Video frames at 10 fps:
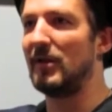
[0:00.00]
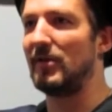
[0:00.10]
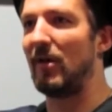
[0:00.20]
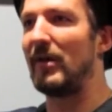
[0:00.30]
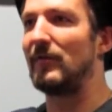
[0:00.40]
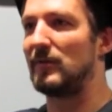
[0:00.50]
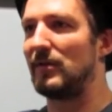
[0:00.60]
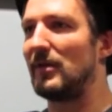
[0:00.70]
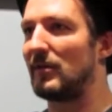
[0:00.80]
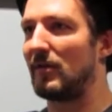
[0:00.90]
naive to
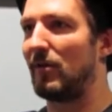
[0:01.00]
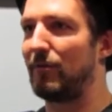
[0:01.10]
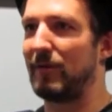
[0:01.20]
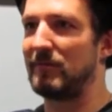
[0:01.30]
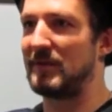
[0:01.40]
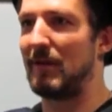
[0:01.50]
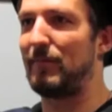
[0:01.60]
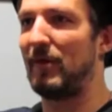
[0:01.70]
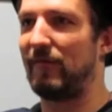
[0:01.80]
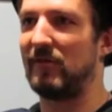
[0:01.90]
think that the whole thing was that
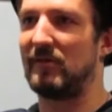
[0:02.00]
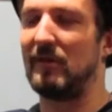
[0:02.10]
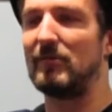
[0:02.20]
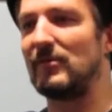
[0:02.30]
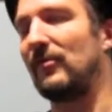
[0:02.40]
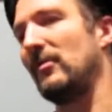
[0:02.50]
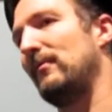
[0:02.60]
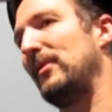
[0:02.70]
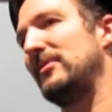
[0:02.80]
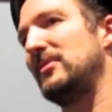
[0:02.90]
perfect, and it was full
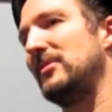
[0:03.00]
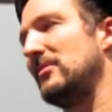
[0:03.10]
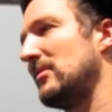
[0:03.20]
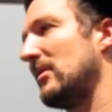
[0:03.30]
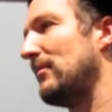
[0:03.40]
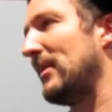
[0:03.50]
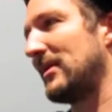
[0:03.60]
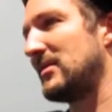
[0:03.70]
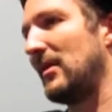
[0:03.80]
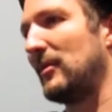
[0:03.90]
of bitching and
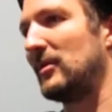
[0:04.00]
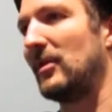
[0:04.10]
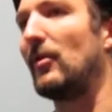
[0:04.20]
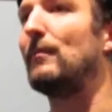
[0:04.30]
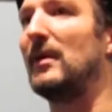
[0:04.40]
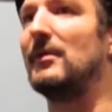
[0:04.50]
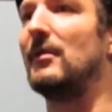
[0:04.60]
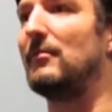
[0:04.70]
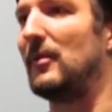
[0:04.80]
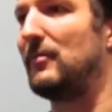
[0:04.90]
backstabbing, and I got beaten
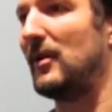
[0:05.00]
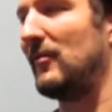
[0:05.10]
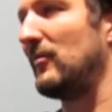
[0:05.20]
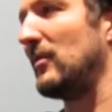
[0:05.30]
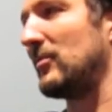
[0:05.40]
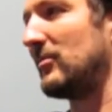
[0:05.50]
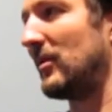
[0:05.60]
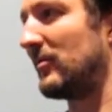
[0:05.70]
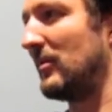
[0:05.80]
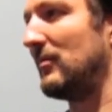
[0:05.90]
up by Pierre from
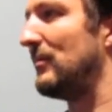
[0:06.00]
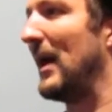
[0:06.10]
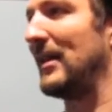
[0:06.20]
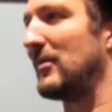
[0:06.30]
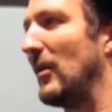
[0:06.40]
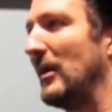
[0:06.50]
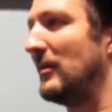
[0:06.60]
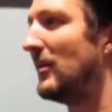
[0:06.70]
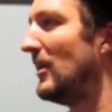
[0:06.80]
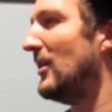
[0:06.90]
Knuckledust in an alleyway,
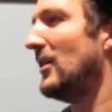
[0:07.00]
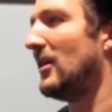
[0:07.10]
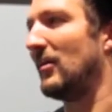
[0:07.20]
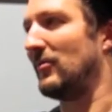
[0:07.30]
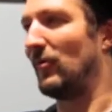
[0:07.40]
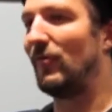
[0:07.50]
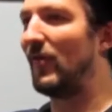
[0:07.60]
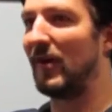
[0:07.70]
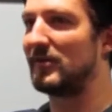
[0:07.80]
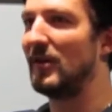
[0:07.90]
and it was all
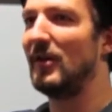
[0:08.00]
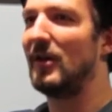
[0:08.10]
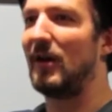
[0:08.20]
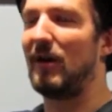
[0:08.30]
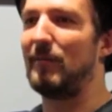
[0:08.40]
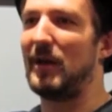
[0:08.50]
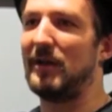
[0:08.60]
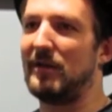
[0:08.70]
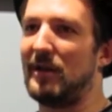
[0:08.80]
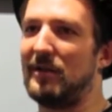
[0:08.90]
fucked.
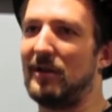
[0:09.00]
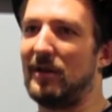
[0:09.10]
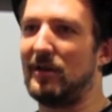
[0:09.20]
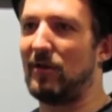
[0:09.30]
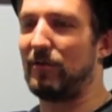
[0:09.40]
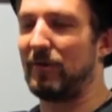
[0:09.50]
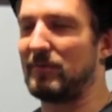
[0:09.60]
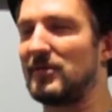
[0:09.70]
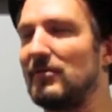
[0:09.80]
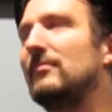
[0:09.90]
And the whole thing
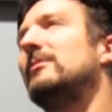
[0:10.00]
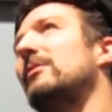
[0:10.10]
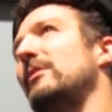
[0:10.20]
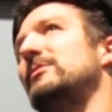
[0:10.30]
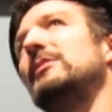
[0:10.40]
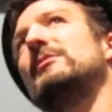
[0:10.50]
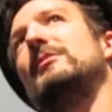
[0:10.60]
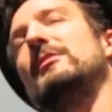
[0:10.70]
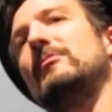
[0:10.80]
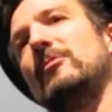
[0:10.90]
was sort of tragic
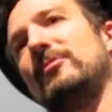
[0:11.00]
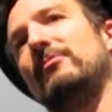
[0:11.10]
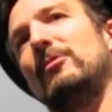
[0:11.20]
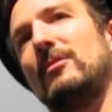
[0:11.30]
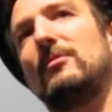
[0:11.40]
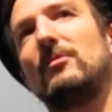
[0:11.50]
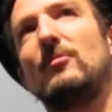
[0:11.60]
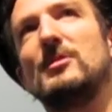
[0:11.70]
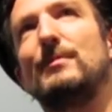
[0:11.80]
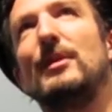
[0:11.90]
that it wasn't what I thought it
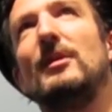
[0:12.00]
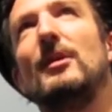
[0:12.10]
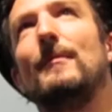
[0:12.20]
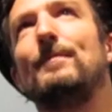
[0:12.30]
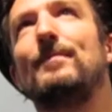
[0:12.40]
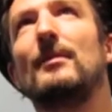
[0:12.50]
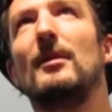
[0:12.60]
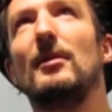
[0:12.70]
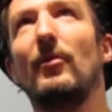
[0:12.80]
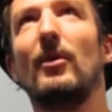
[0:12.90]
was, but
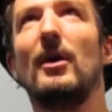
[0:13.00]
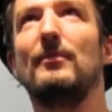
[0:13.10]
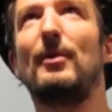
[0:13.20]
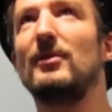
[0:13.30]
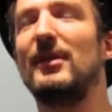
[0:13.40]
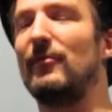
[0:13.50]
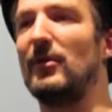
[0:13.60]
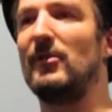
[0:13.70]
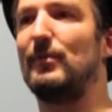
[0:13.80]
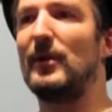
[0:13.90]
you know, and punk
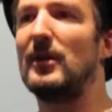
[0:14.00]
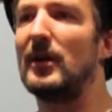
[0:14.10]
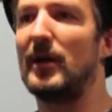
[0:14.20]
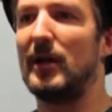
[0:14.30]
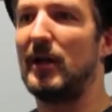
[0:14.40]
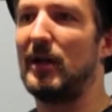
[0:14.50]
never is, but